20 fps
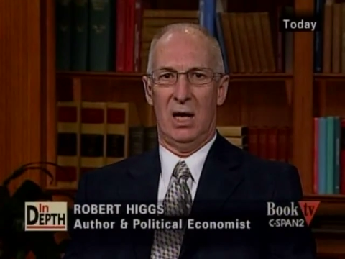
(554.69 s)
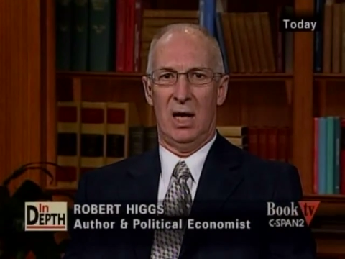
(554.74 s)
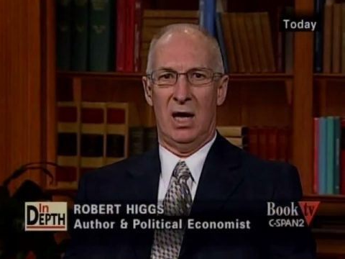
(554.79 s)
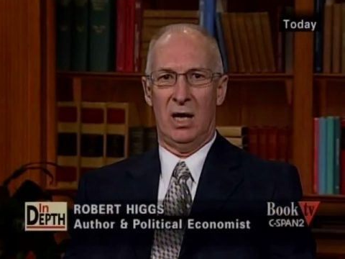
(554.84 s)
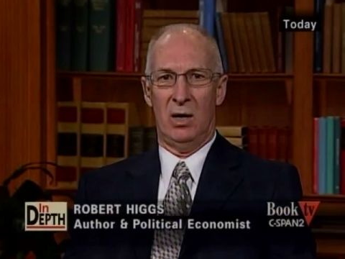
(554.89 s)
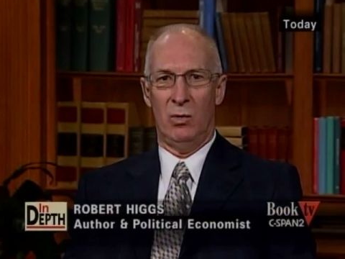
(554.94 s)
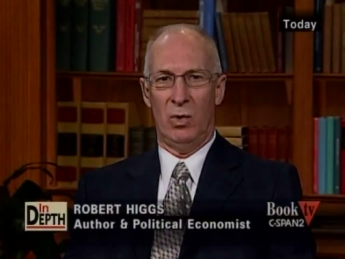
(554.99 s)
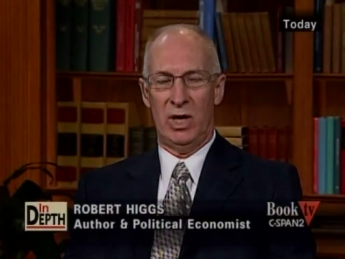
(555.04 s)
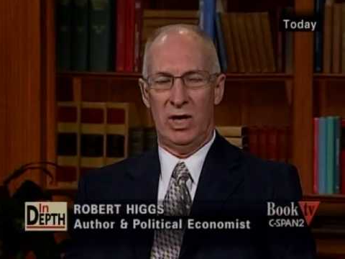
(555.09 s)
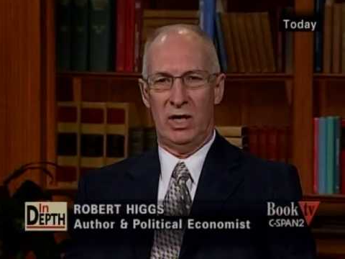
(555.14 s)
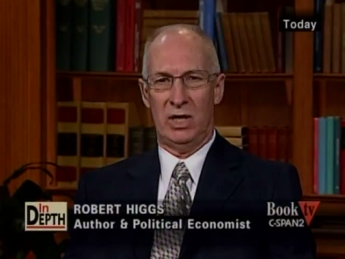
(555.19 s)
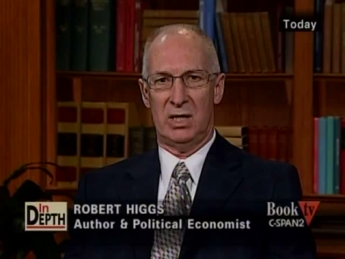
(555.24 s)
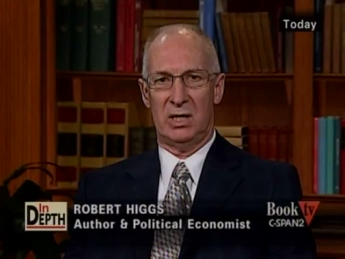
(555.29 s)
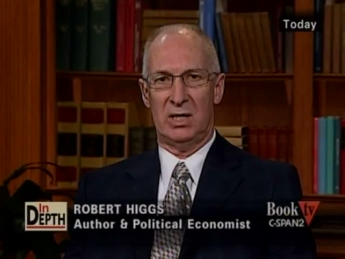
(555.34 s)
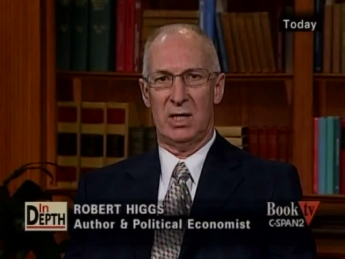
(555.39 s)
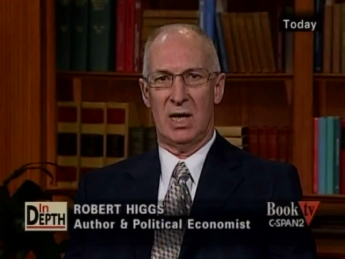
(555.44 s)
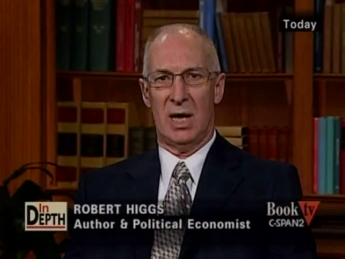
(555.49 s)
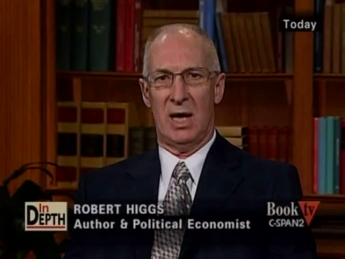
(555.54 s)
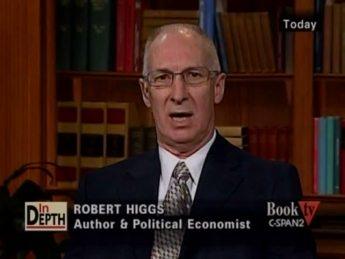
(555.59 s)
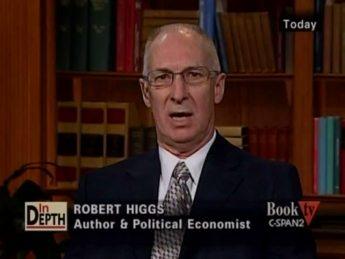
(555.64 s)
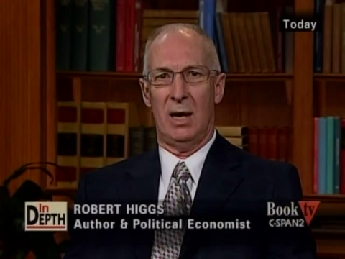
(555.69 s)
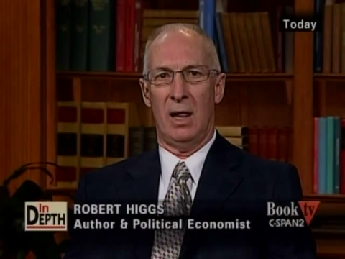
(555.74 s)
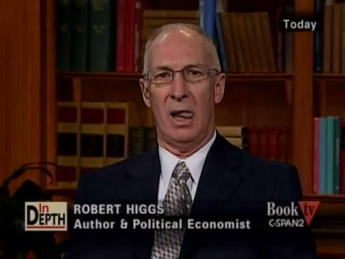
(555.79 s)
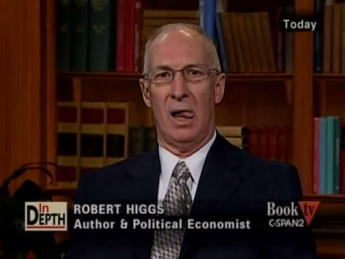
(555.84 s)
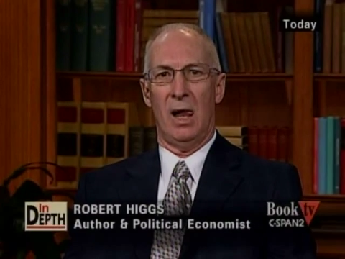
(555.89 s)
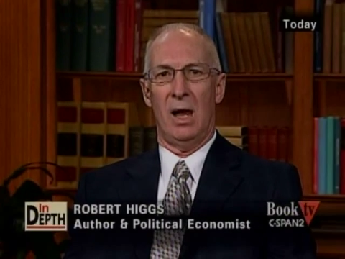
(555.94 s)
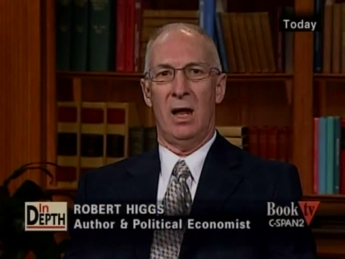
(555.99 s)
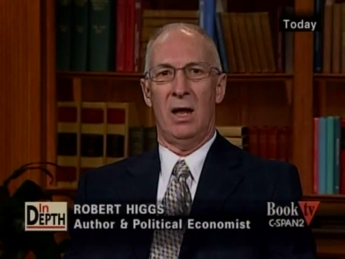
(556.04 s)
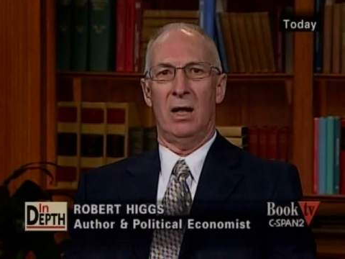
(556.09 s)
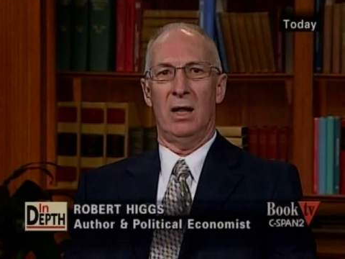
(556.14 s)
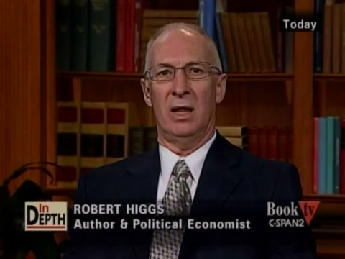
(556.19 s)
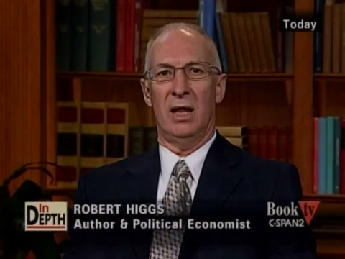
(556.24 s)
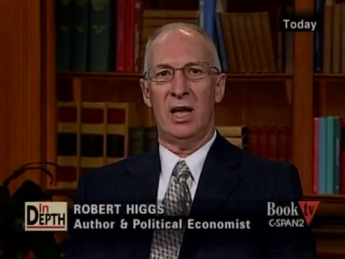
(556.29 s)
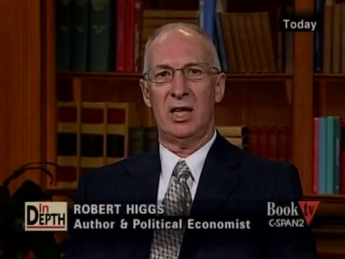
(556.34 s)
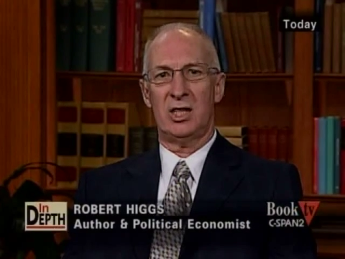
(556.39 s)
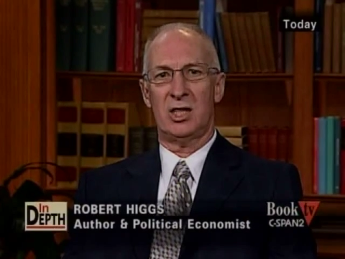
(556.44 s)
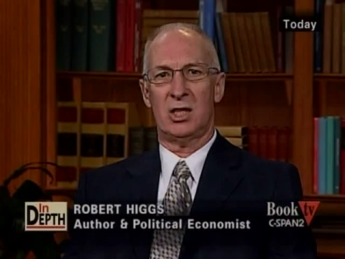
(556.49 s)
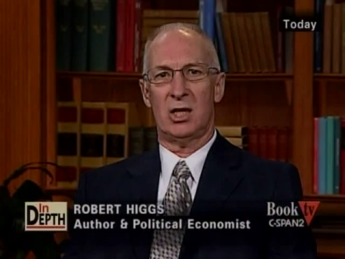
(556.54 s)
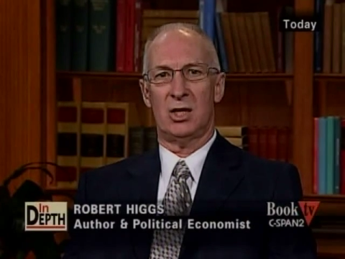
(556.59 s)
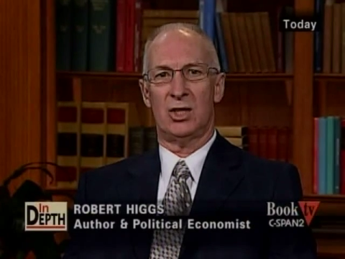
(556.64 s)
and we could say,
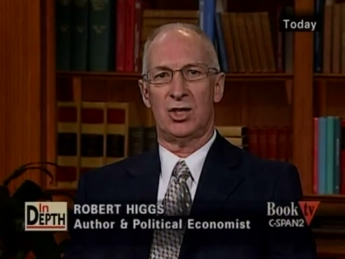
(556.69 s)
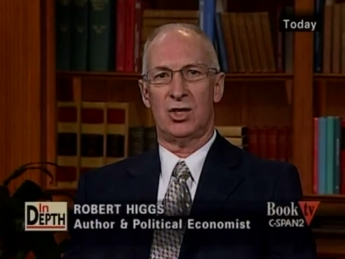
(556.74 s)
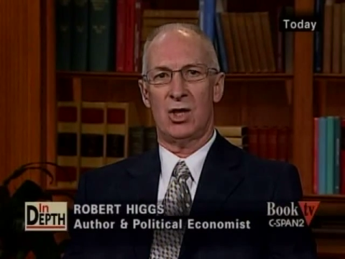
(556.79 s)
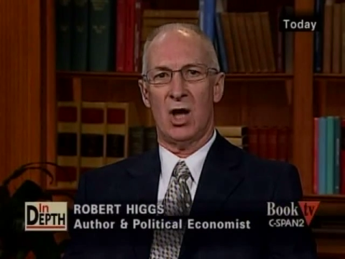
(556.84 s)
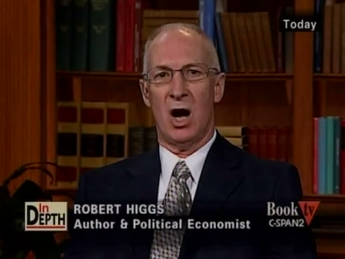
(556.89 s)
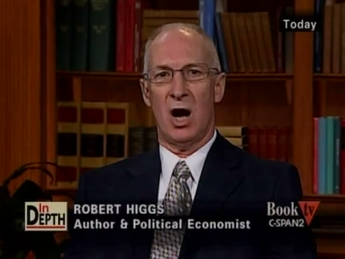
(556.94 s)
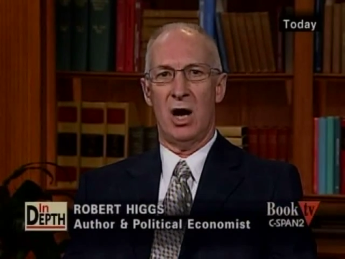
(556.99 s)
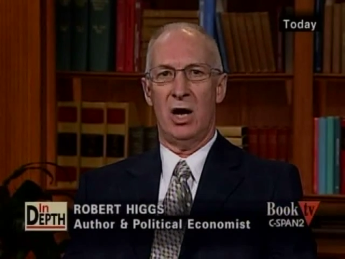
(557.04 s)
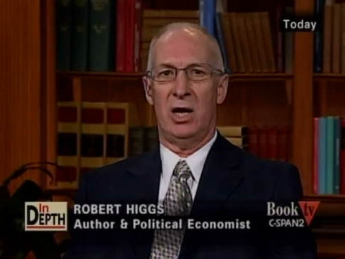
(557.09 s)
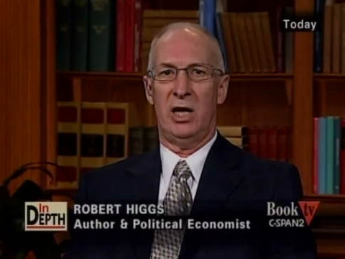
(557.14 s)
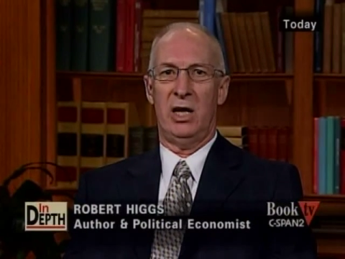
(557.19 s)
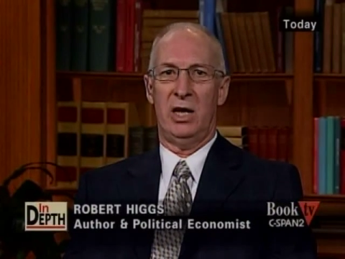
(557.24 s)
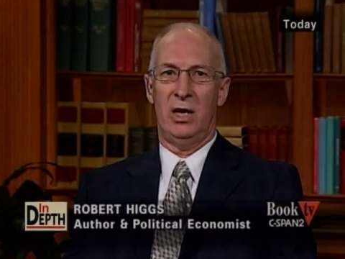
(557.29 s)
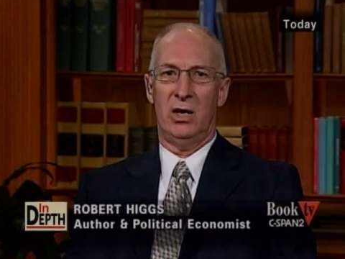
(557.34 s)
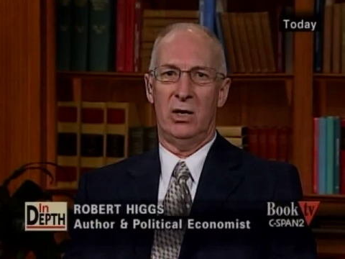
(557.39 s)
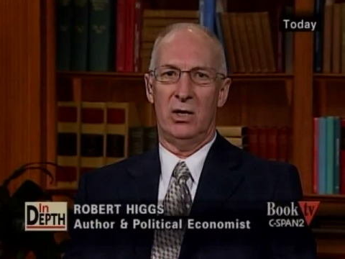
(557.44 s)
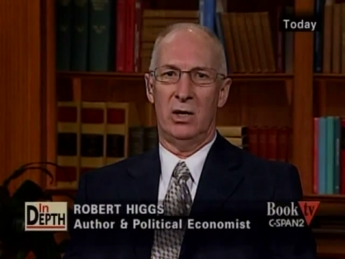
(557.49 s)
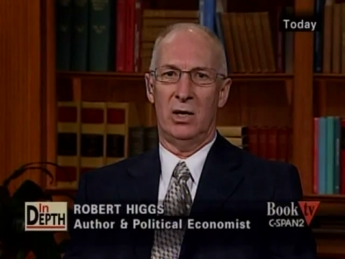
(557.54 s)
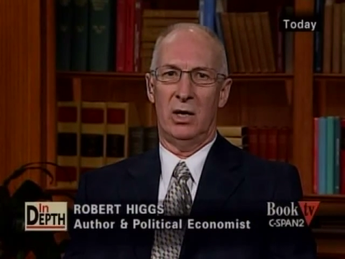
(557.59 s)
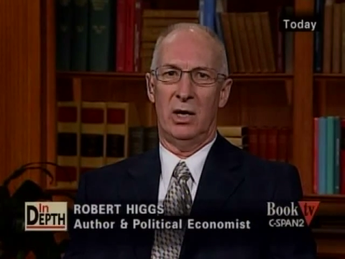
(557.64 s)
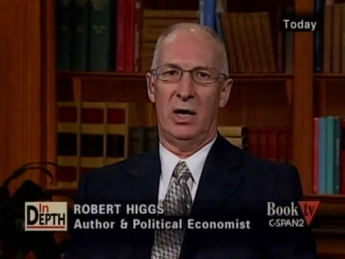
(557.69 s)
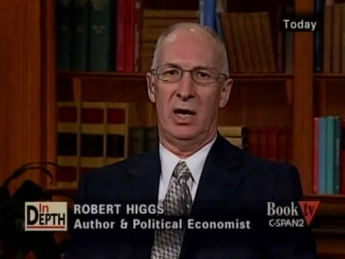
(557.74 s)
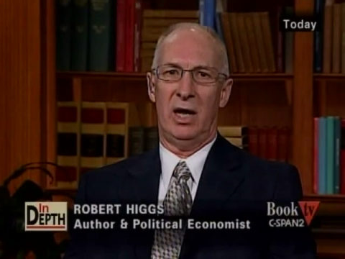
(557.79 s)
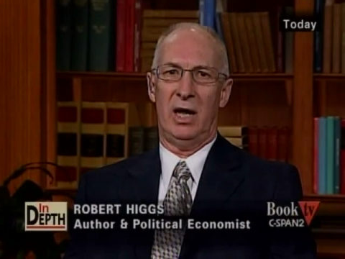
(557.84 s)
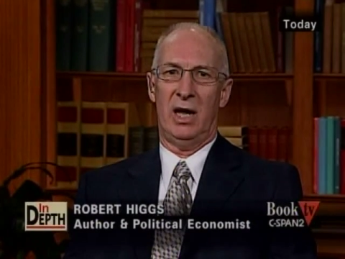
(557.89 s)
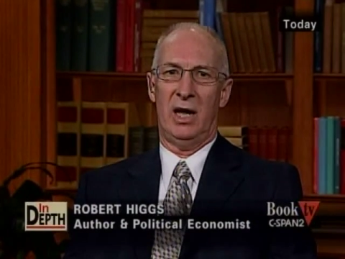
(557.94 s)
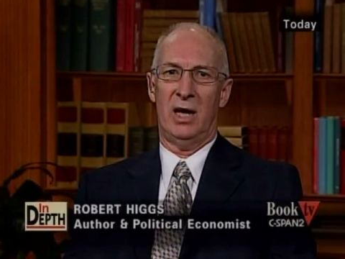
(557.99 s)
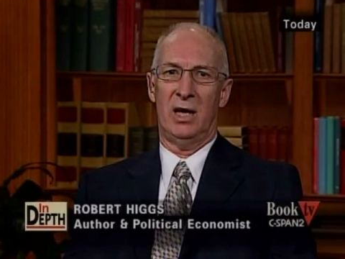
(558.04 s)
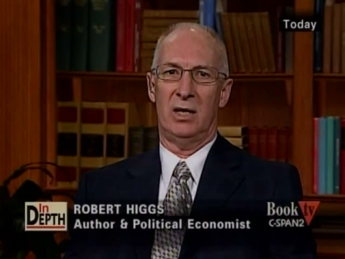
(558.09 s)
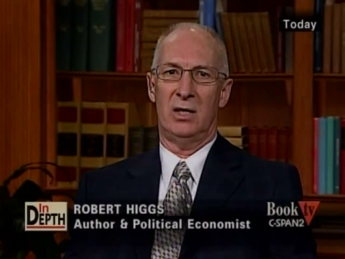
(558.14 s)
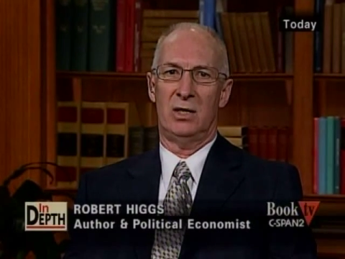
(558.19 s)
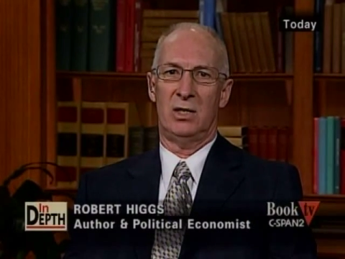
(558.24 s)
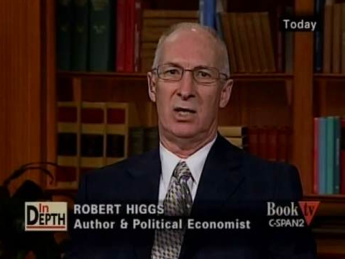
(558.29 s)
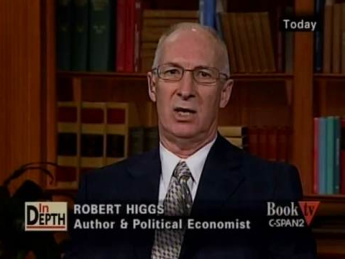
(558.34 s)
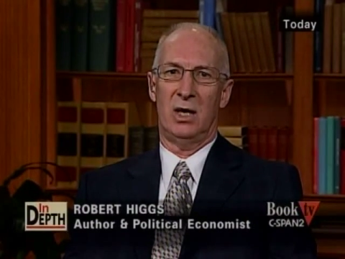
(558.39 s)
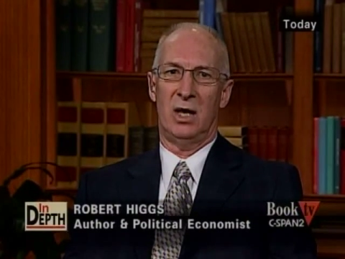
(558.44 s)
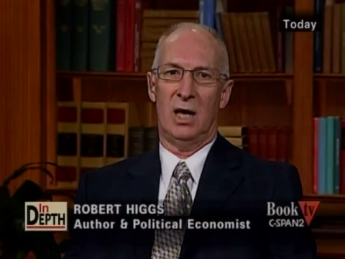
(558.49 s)
let's start here and